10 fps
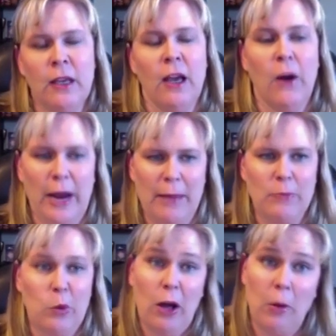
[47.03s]
All right,
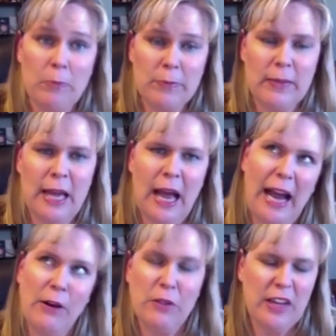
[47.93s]
well,
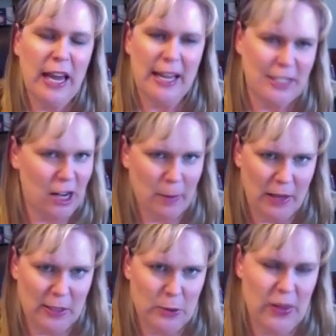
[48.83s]
I don't think I can talk
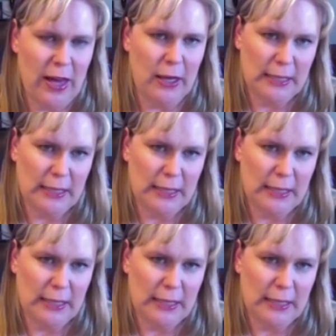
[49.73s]
about this without at